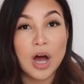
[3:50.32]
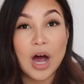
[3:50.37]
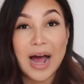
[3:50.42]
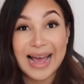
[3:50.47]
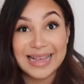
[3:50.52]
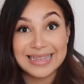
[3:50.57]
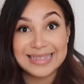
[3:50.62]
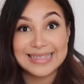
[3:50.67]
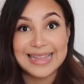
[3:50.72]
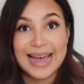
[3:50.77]

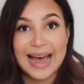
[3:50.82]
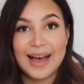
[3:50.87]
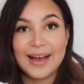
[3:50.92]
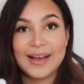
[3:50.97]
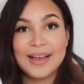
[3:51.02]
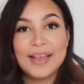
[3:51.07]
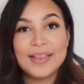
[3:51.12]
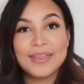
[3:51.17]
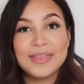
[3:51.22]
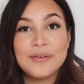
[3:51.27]
Asda.
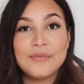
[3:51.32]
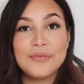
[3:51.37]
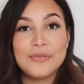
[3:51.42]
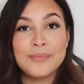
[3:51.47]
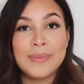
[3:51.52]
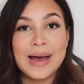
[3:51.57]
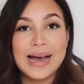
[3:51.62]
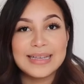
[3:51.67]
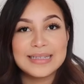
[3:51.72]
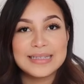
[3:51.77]
They were
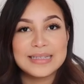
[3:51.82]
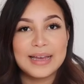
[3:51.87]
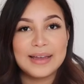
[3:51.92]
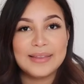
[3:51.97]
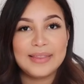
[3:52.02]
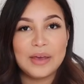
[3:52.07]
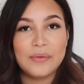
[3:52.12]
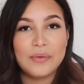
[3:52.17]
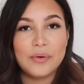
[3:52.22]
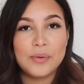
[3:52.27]
from Asda,
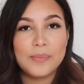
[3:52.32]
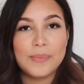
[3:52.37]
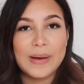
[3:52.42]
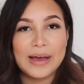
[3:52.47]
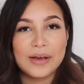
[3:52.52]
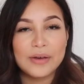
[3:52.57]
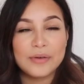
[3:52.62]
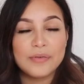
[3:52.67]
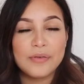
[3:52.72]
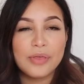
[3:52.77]
and they were a
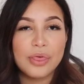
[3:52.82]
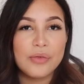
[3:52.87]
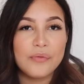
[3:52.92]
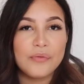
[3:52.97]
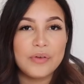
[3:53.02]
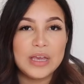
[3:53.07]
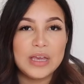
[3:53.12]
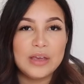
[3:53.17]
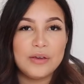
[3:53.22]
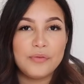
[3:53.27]
pack of
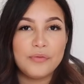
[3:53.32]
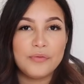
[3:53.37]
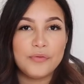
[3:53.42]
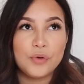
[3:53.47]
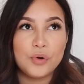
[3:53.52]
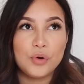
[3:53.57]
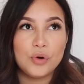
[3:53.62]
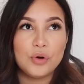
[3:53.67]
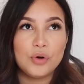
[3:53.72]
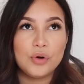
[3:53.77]
three
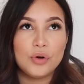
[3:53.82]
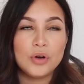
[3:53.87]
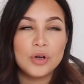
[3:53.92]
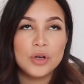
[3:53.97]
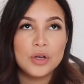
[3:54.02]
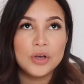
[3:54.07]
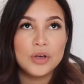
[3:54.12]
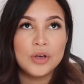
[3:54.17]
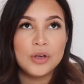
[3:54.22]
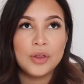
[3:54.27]
for
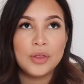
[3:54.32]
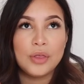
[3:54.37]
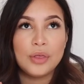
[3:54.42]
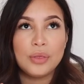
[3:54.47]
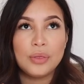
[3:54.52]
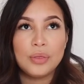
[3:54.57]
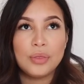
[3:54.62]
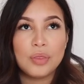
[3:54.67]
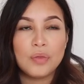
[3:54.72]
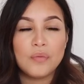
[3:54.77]

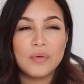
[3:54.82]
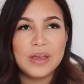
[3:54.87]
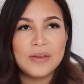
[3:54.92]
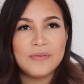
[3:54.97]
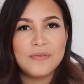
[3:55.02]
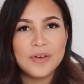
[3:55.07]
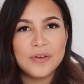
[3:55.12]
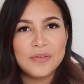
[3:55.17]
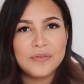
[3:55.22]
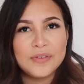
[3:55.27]

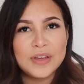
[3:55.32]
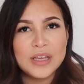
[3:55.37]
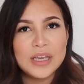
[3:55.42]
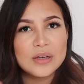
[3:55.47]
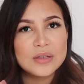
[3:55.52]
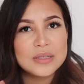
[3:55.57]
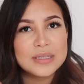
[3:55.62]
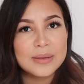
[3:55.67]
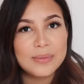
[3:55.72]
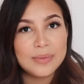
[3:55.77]

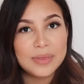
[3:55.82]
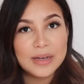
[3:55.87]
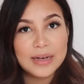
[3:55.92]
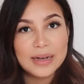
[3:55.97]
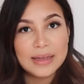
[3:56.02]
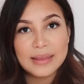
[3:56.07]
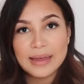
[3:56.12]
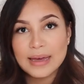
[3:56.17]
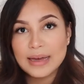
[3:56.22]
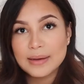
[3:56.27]
$3.50 or something
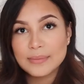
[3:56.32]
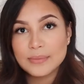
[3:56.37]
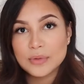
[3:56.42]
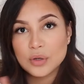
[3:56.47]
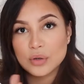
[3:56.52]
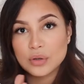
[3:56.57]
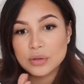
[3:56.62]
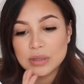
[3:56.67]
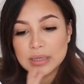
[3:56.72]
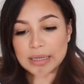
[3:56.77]
like that. I'm
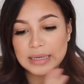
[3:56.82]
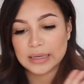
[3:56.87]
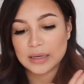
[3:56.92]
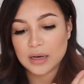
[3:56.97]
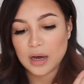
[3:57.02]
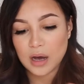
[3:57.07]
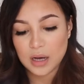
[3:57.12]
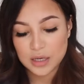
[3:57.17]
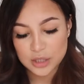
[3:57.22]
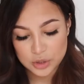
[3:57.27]
not like
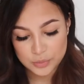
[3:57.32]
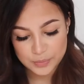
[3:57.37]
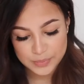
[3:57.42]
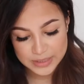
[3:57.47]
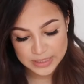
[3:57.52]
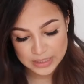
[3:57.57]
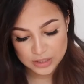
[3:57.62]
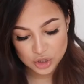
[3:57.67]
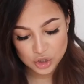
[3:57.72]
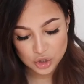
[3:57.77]

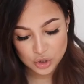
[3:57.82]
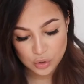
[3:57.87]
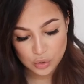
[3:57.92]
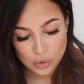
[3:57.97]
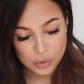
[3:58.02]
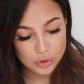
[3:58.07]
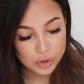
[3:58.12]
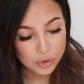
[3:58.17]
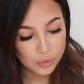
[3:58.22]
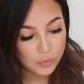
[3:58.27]
100%
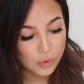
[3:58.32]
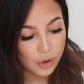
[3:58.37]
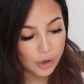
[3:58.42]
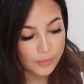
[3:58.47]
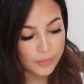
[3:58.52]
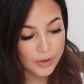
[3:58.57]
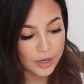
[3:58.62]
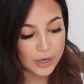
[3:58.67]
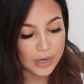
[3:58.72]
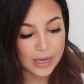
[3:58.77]
sure, don't
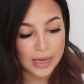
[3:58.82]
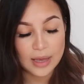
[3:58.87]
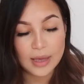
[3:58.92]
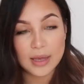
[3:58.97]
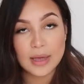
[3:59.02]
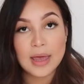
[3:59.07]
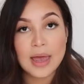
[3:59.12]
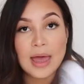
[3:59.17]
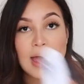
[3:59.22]
quote me on it.